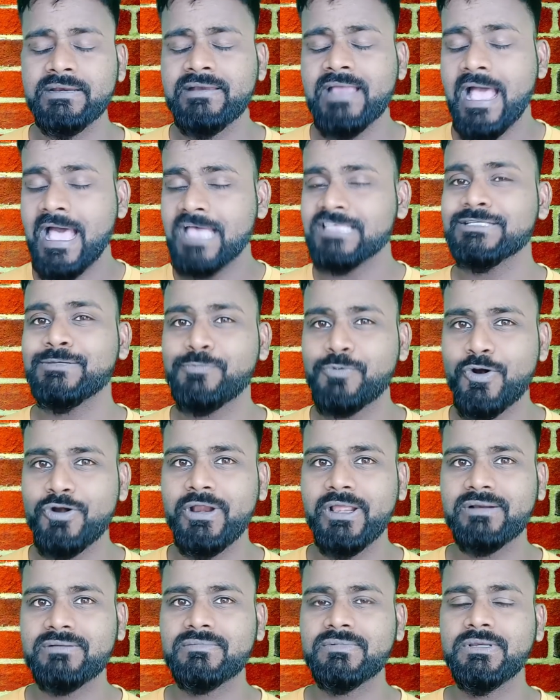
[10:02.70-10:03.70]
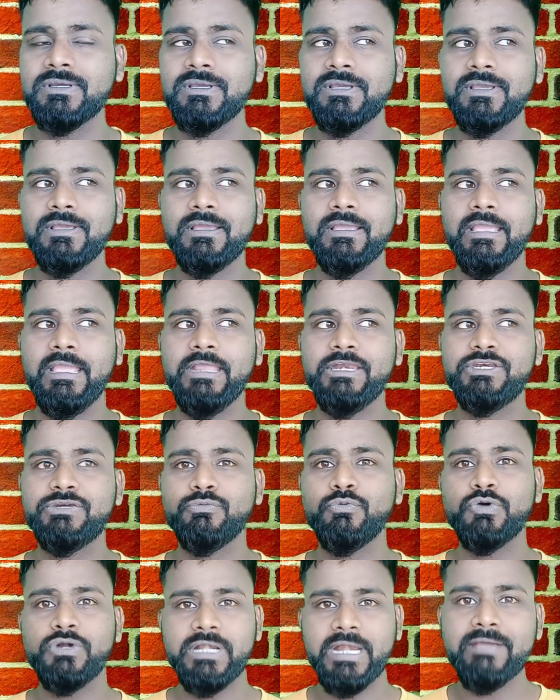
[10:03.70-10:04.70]
it has a product, it
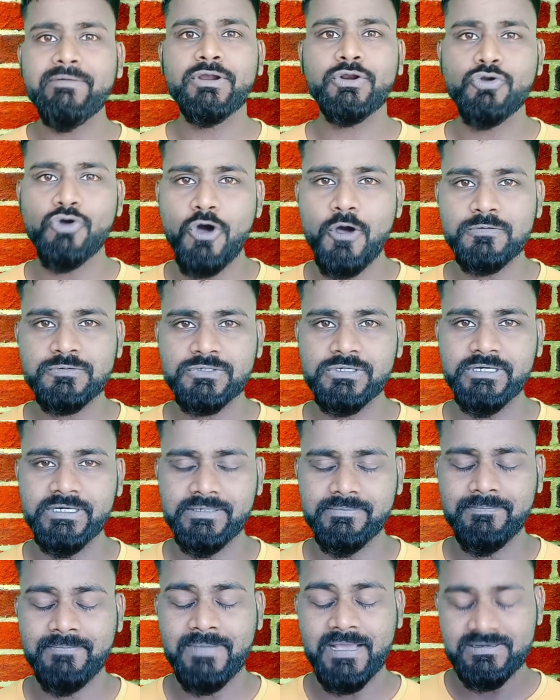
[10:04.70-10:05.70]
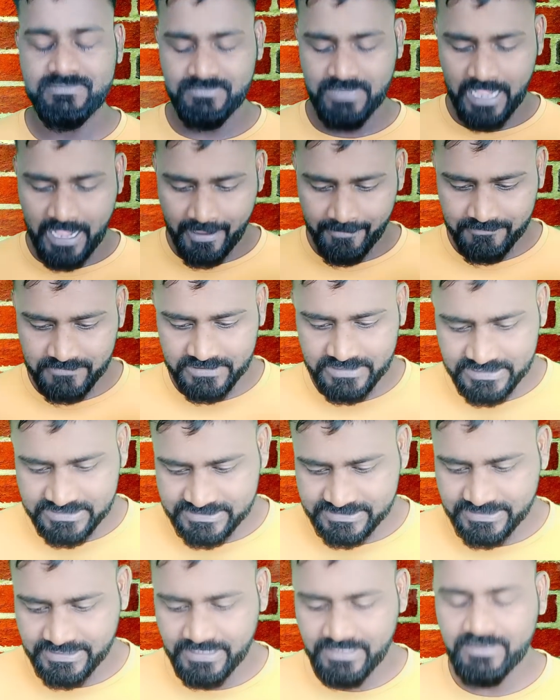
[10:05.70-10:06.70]
would never go obsolete, but I'm
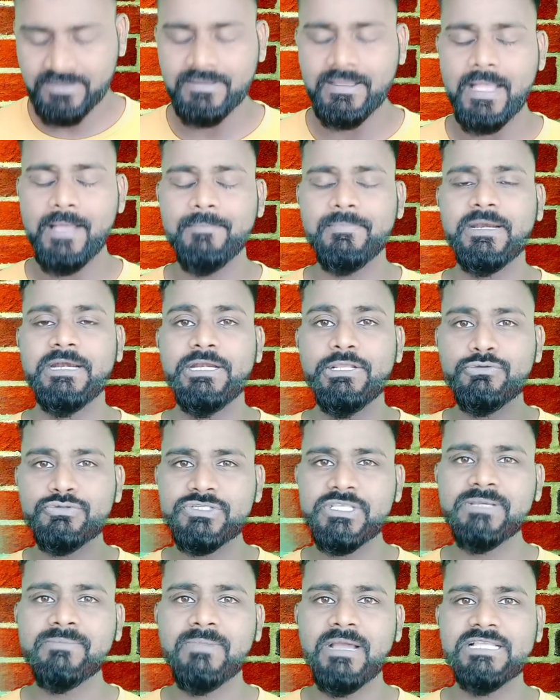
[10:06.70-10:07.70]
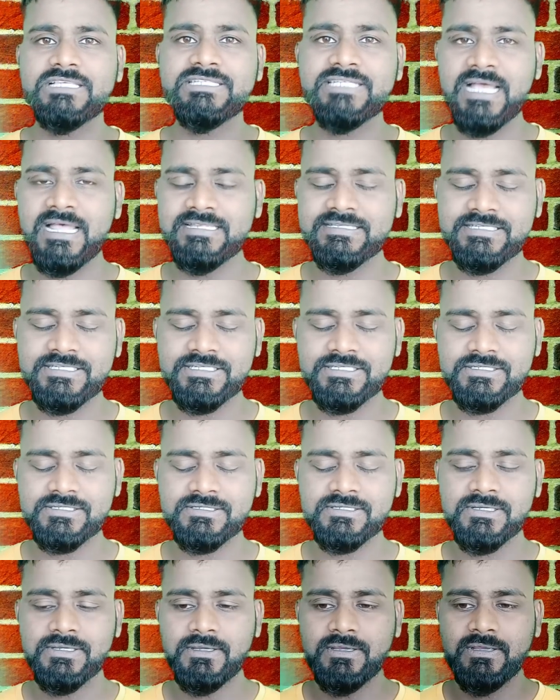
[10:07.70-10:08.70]
reducing my
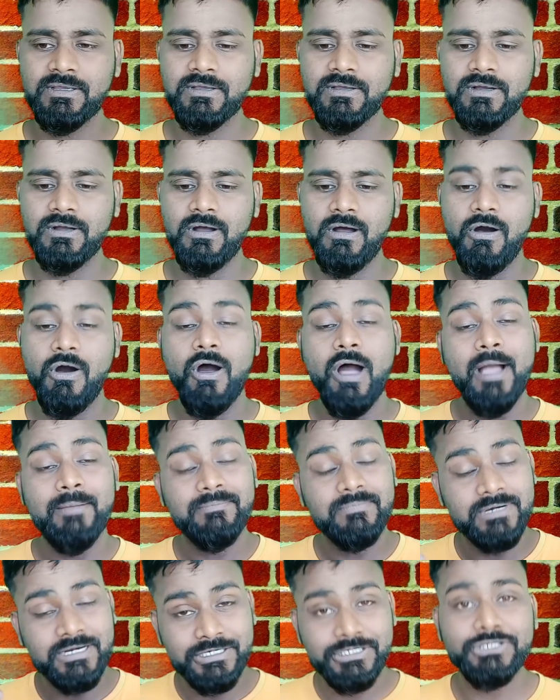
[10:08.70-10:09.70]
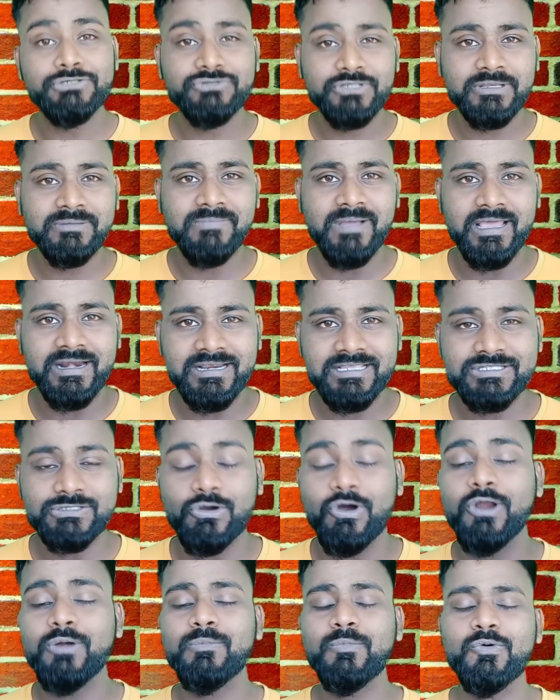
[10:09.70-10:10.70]
chances, or I'm reducing my risk
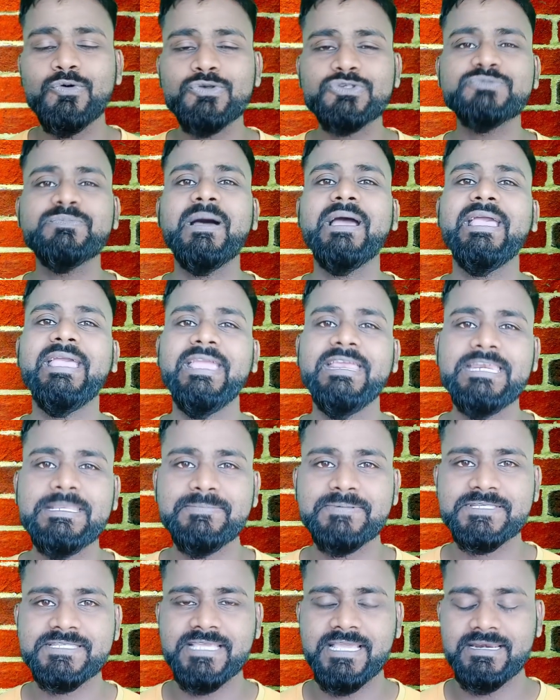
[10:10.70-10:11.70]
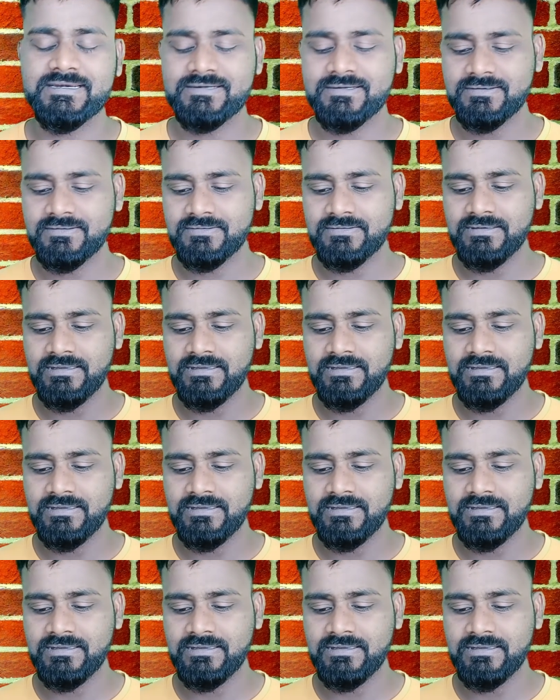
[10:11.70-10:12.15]
almost by 80%,